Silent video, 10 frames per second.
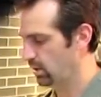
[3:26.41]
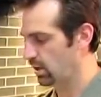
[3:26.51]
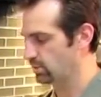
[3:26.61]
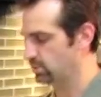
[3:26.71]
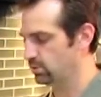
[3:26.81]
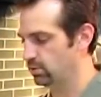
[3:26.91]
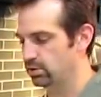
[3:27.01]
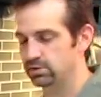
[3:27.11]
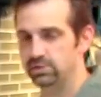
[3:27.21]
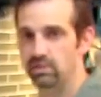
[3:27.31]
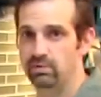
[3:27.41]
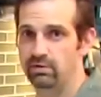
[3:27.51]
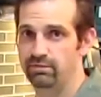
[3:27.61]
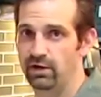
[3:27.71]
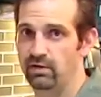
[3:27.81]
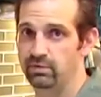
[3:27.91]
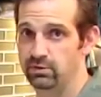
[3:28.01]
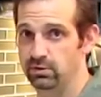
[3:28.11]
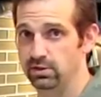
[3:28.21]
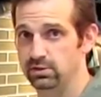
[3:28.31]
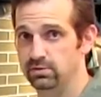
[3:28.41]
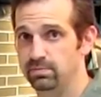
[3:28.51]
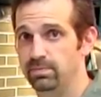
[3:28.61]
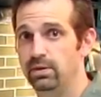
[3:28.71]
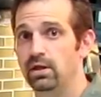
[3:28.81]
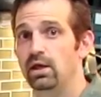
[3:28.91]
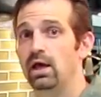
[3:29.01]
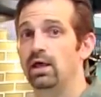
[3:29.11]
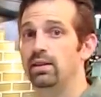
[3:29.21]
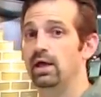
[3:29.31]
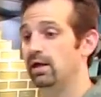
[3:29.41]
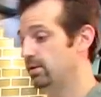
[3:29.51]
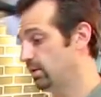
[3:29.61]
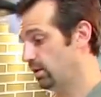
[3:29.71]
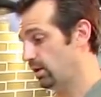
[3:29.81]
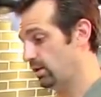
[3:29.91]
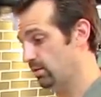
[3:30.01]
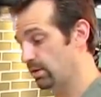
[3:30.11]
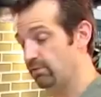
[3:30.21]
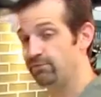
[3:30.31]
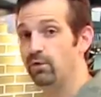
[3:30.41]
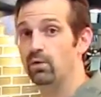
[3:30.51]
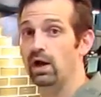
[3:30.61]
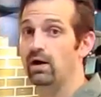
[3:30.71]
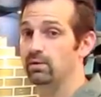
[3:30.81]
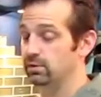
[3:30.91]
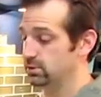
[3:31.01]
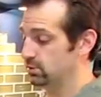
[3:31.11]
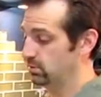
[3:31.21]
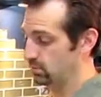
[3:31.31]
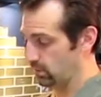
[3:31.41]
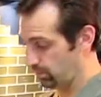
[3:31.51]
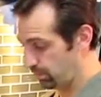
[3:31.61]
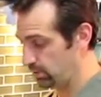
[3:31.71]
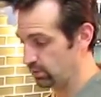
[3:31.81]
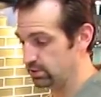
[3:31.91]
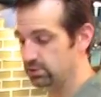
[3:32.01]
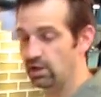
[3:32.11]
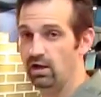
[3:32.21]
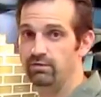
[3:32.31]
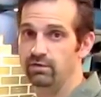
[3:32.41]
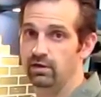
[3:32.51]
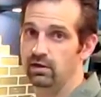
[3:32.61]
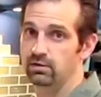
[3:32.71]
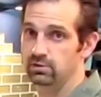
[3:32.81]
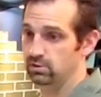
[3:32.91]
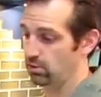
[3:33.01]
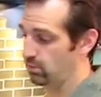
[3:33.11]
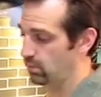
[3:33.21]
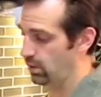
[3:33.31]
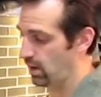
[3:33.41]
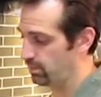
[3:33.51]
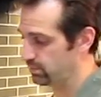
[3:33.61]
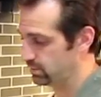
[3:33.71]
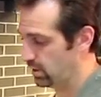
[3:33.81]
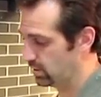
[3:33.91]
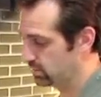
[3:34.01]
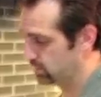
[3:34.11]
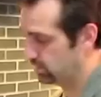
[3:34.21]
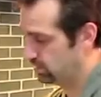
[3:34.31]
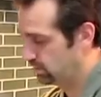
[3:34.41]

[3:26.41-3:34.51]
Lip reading: at 275 degrees. And then in about 4 hours, we're going to peel this off, and I'll show you what happens next.